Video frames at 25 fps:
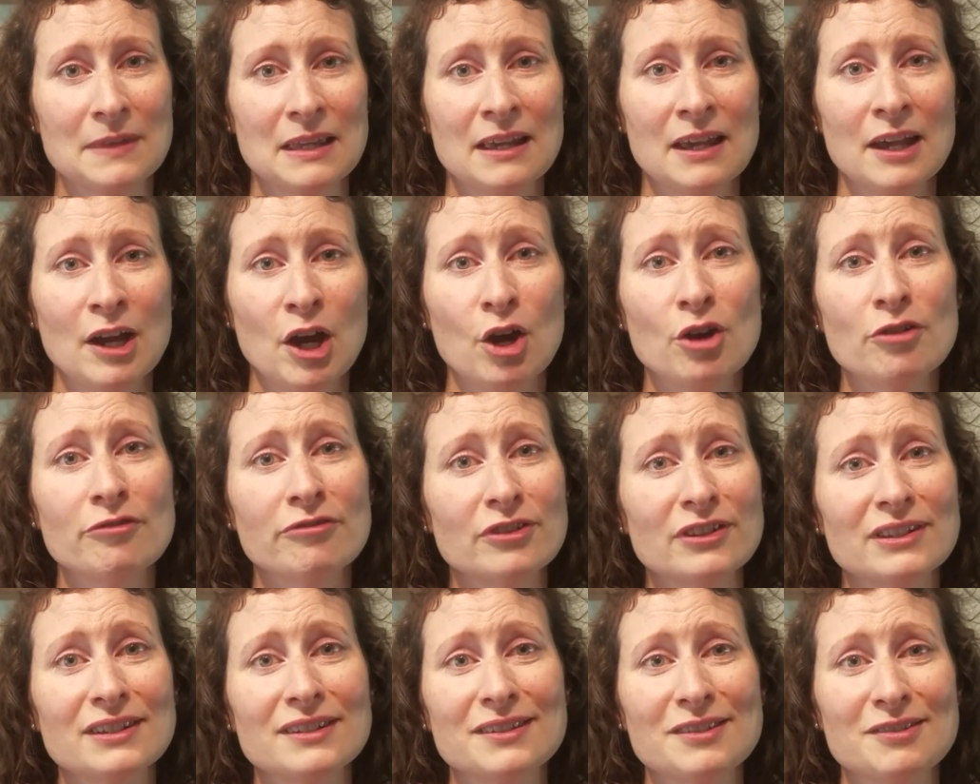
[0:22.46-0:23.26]

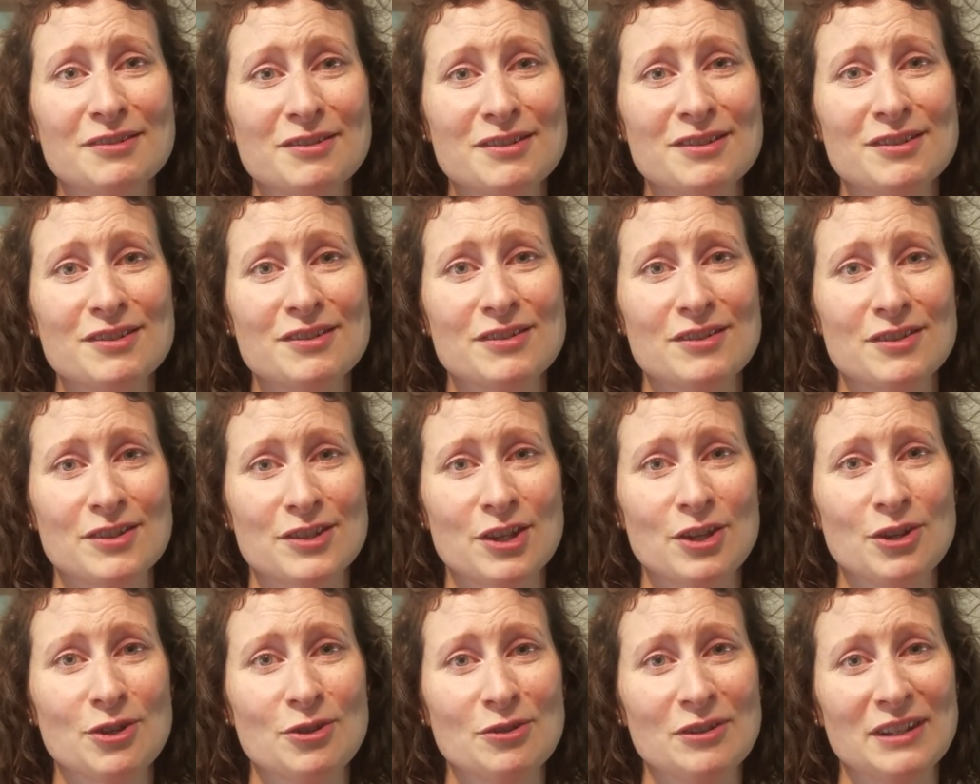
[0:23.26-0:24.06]
hopefully
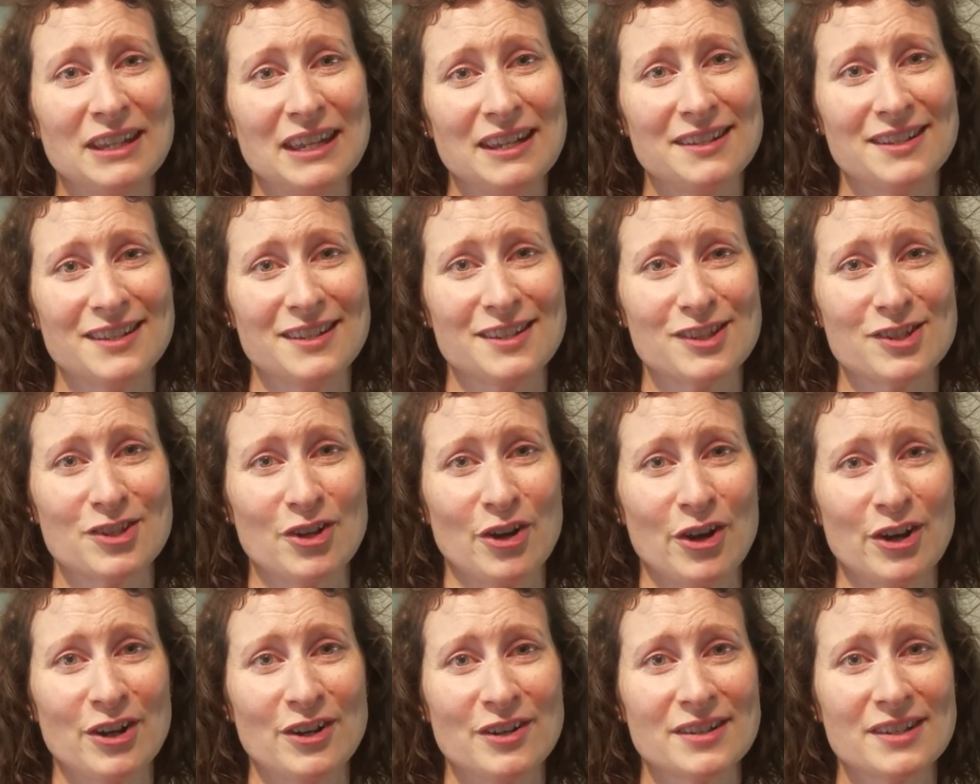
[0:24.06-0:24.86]
soon get to
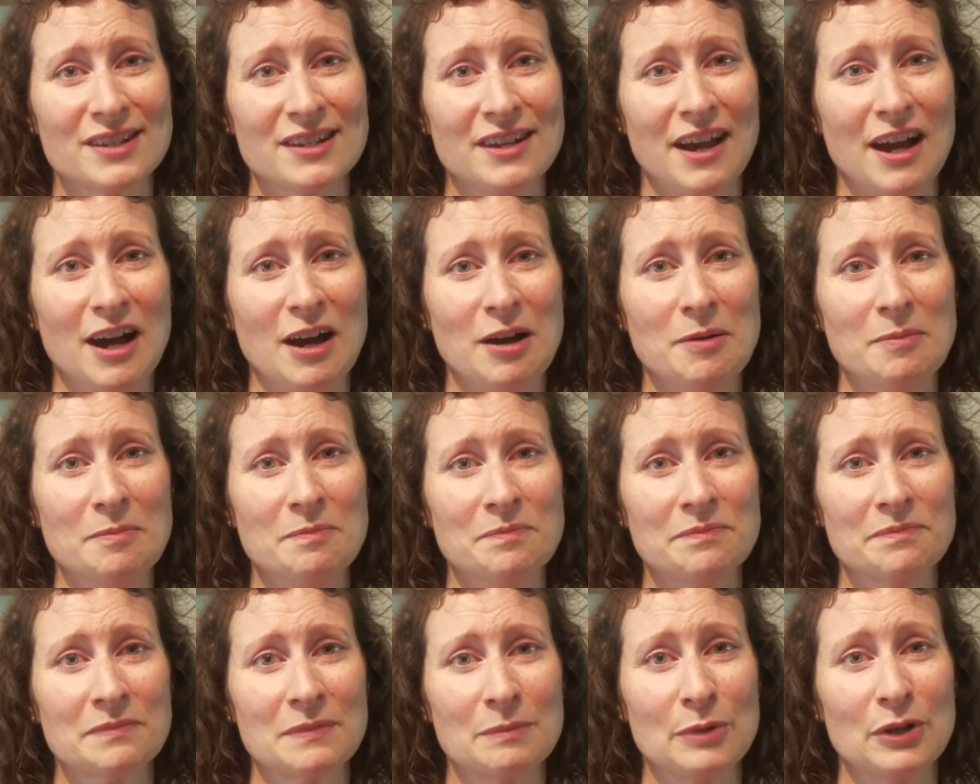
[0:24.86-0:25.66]
start
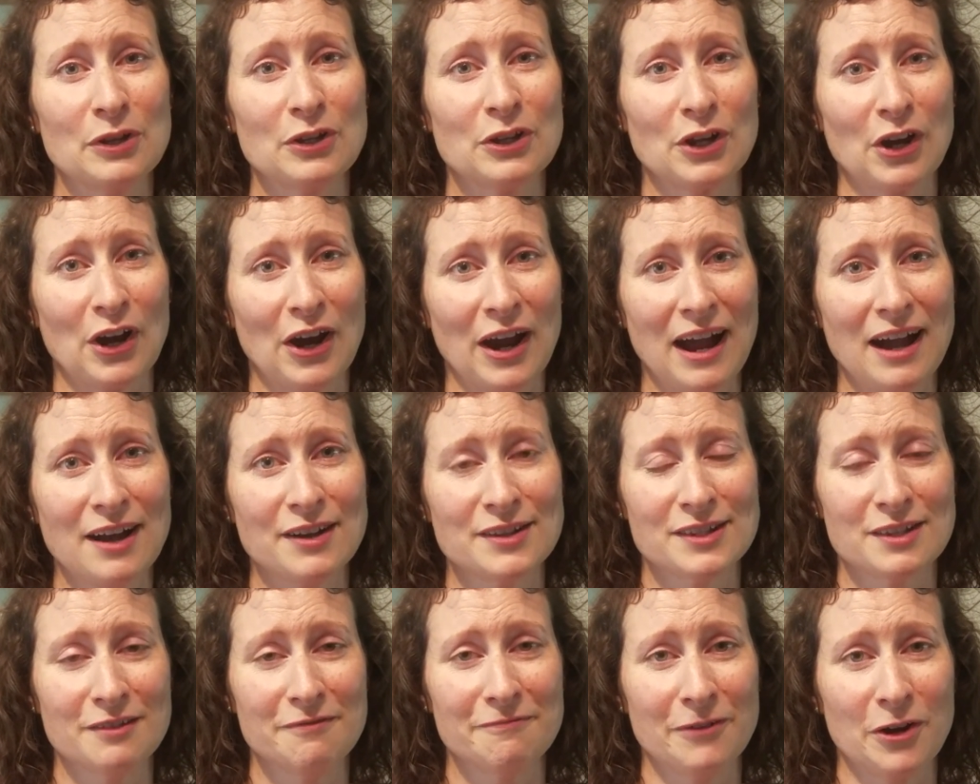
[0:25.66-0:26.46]
building our
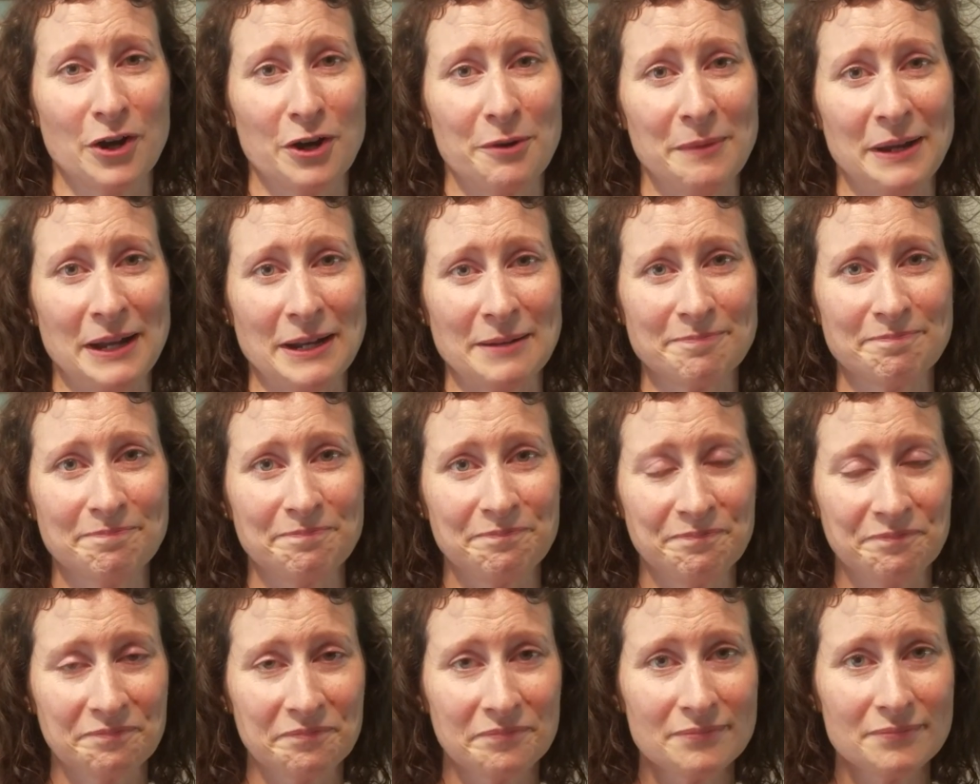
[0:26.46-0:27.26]
house and farming.
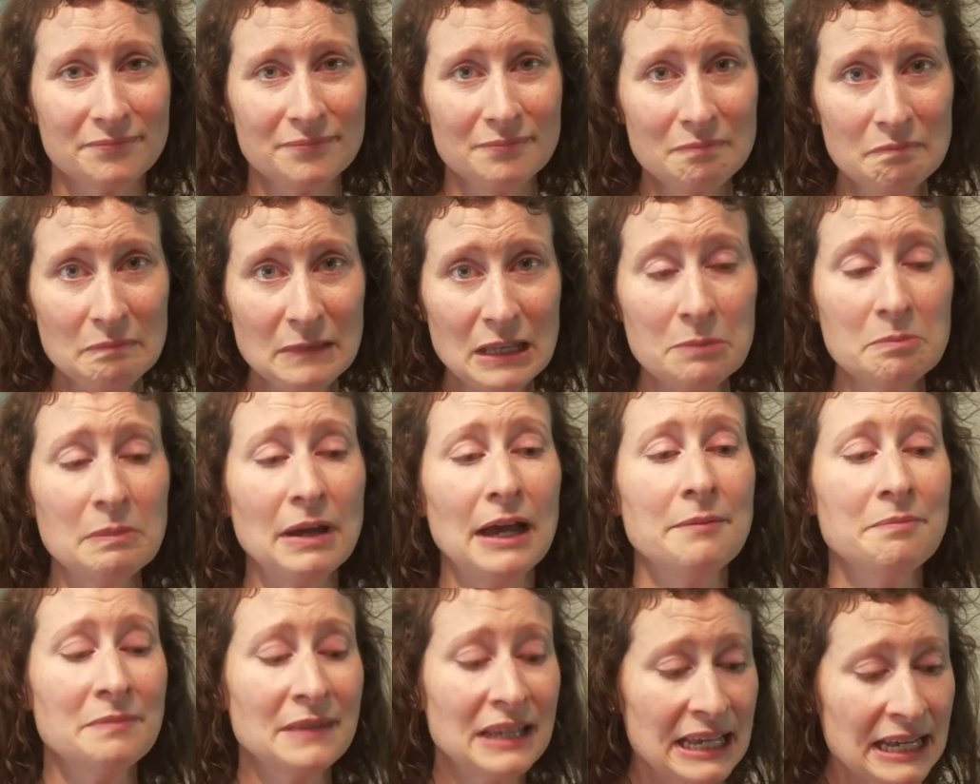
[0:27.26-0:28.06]

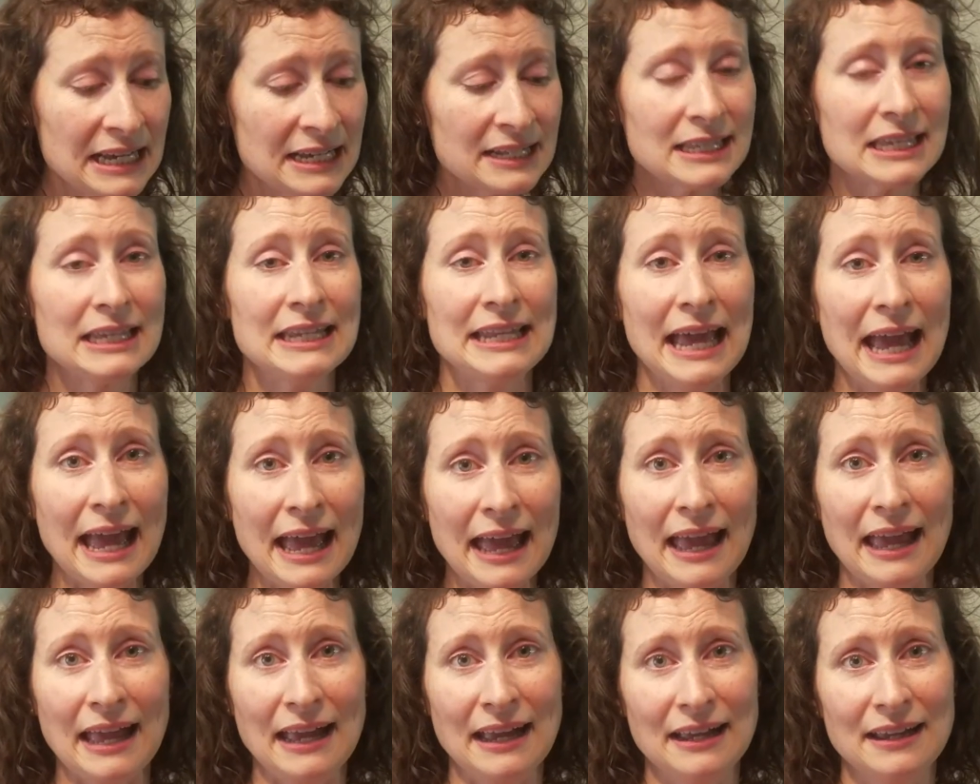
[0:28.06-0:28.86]
But
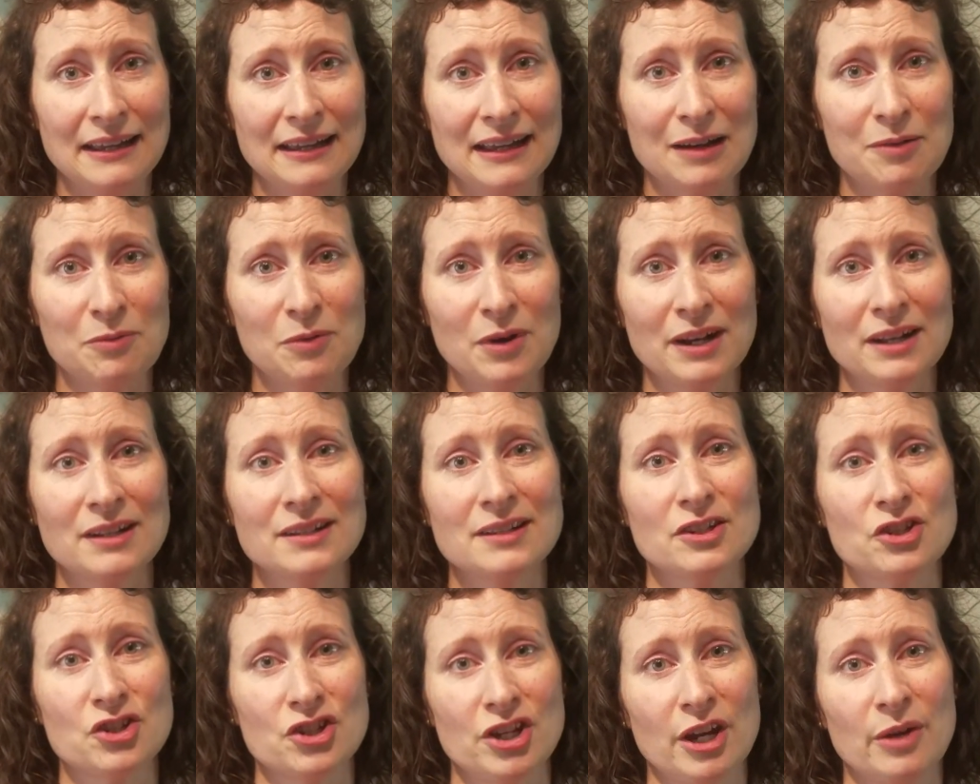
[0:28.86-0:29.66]
today I wanted to
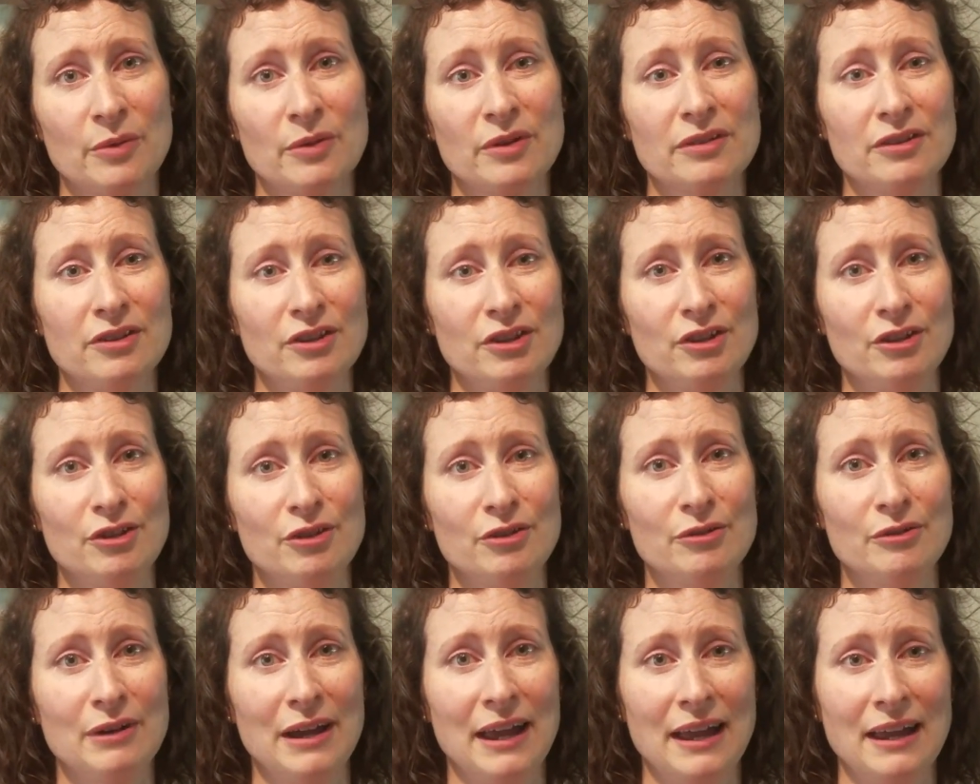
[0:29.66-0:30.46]
share with
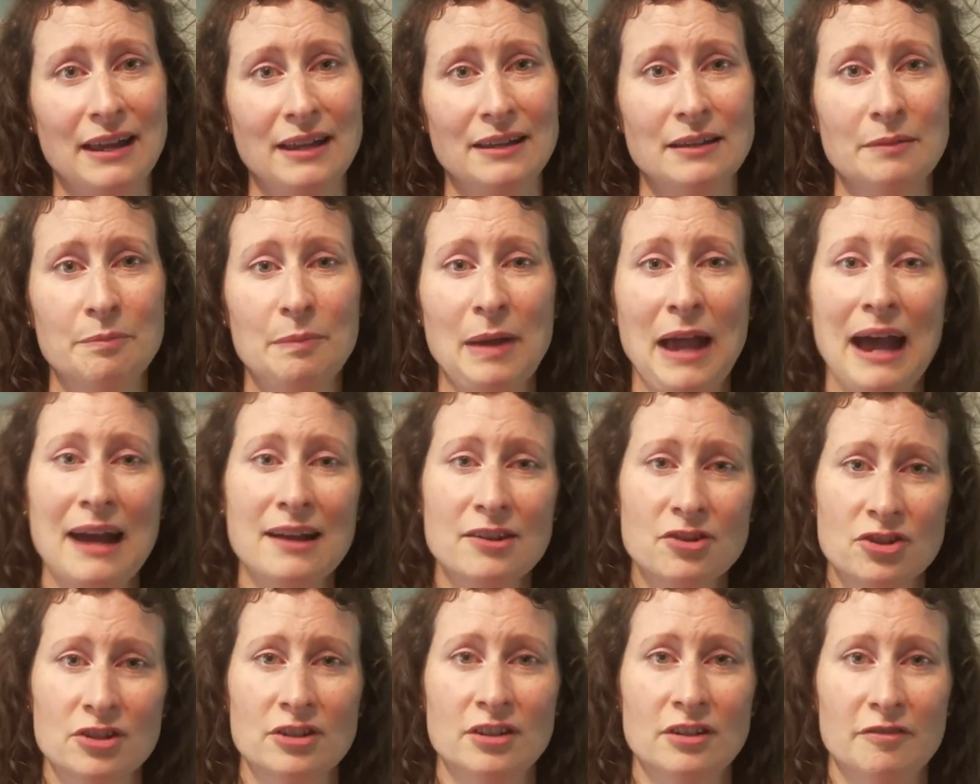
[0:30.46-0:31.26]
you a
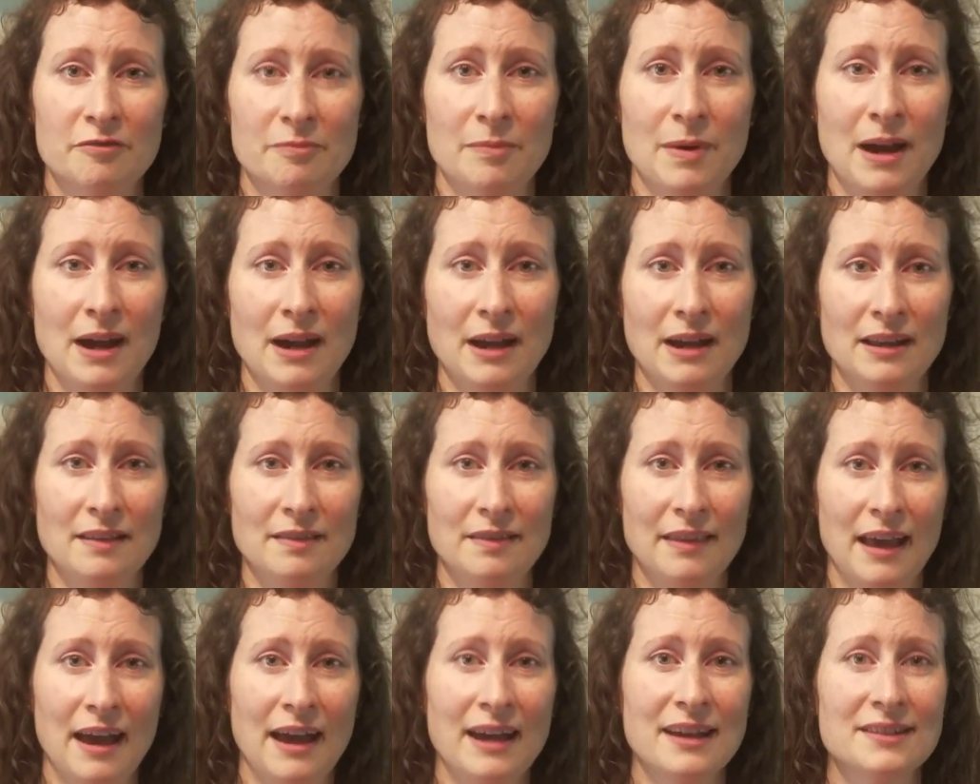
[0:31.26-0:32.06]
passion of mine
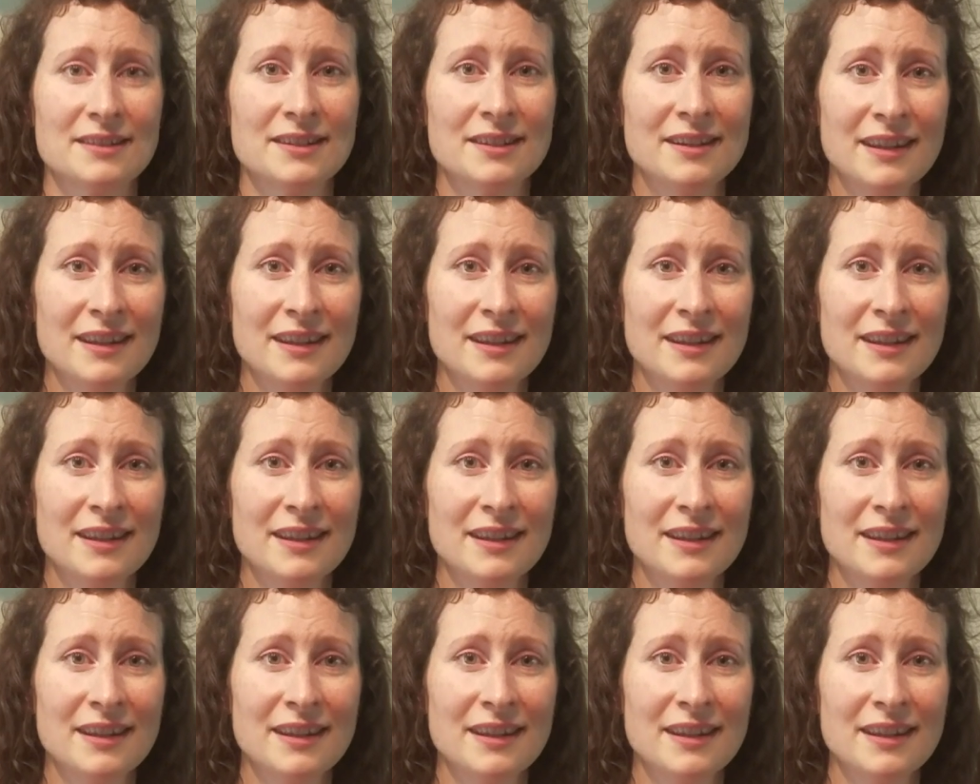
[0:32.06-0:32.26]
that